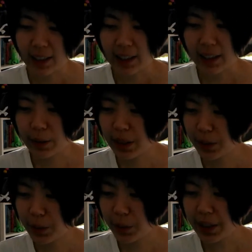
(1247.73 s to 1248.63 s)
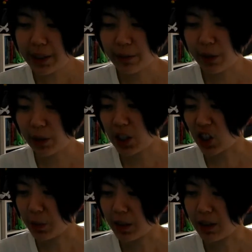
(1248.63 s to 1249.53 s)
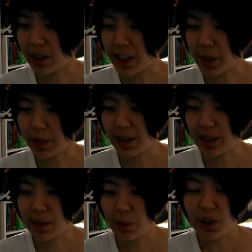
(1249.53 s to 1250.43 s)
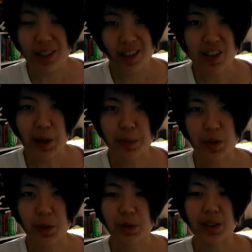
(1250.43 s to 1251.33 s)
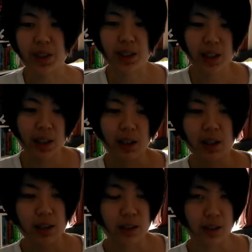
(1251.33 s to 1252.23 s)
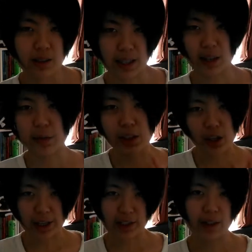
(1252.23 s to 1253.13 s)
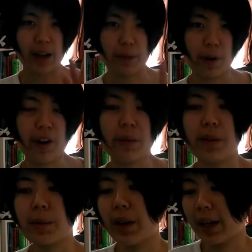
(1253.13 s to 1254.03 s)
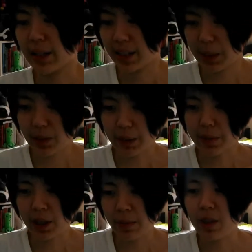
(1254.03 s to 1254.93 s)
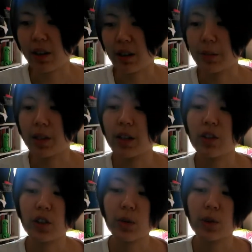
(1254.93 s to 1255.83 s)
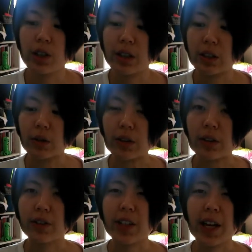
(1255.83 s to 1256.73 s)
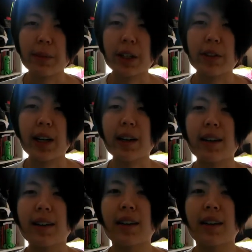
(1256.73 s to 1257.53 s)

it was really confusing, to be honest, because most of the time she was kind of rejected that part of me. But at the same time, sometimes she would sort of take my writing,